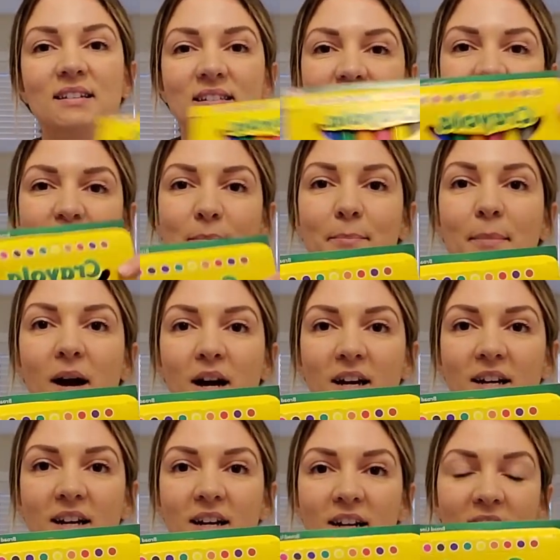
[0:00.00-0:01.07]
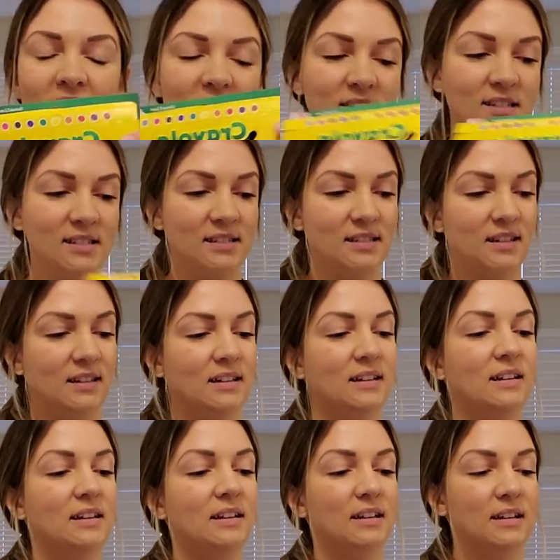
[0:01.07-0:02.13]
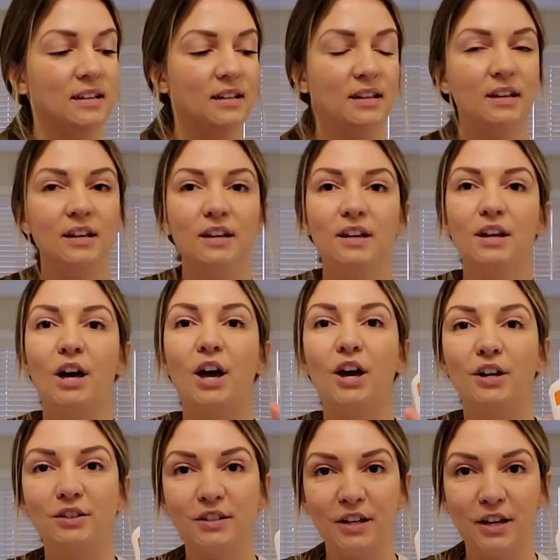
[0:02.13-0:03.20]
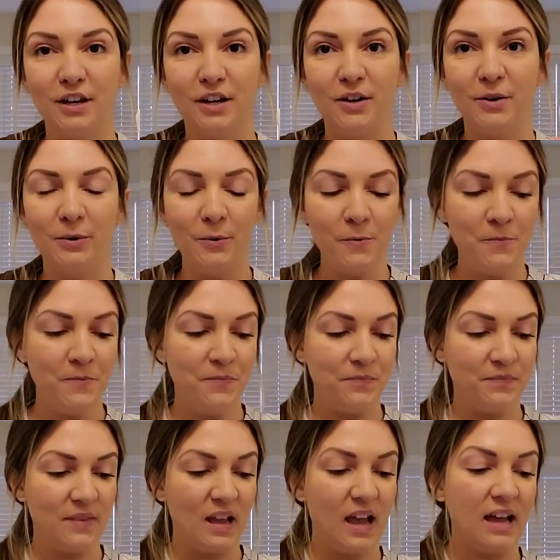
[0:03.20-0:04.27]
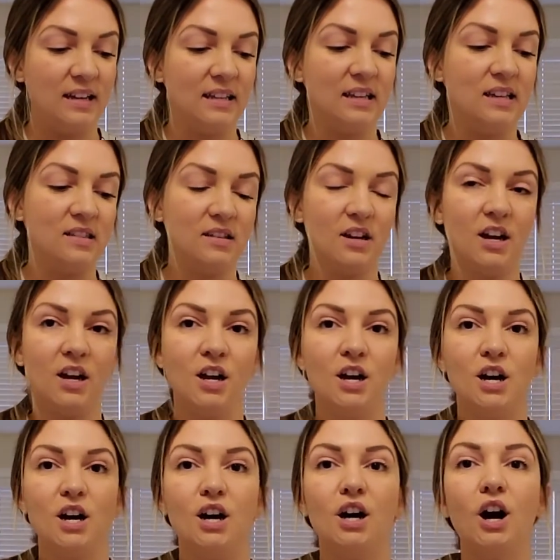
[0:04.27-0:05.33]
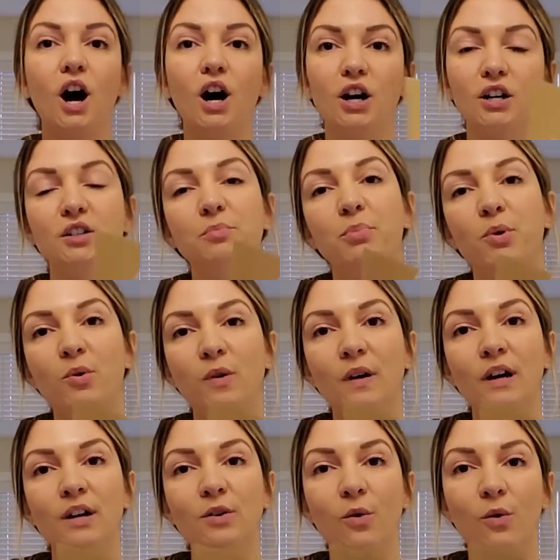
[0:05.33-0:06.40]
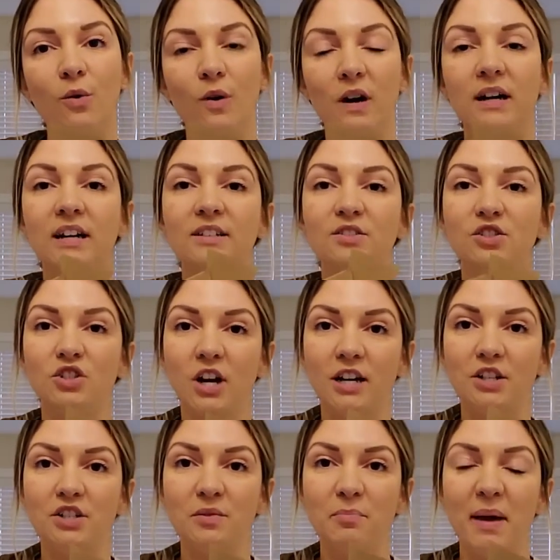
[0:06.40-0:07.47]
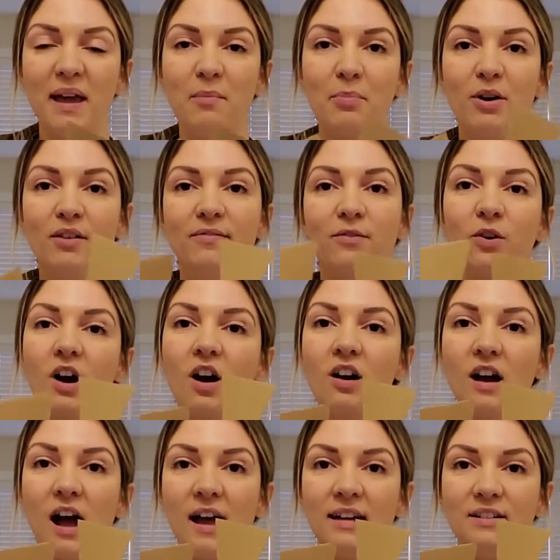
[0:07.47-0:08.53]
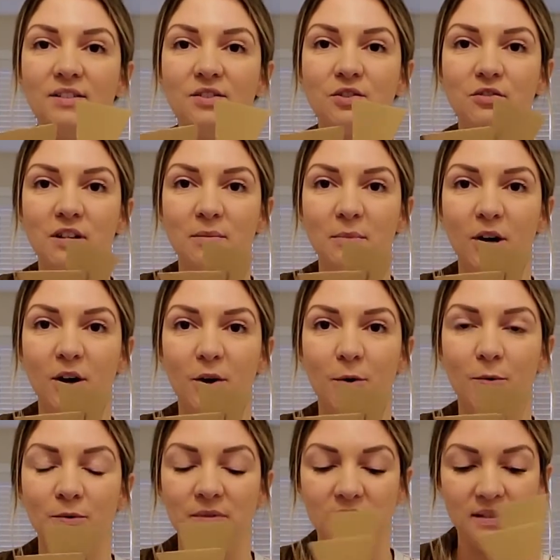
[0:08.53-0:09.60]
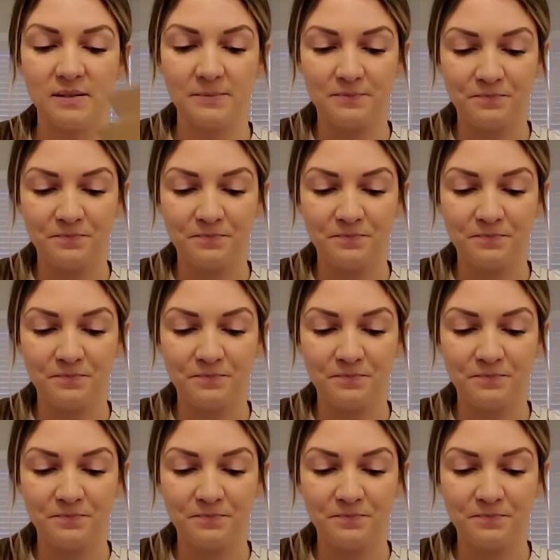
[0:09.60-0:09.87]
some markers, glue, and either cardboard or construction paper for our ice cream cones.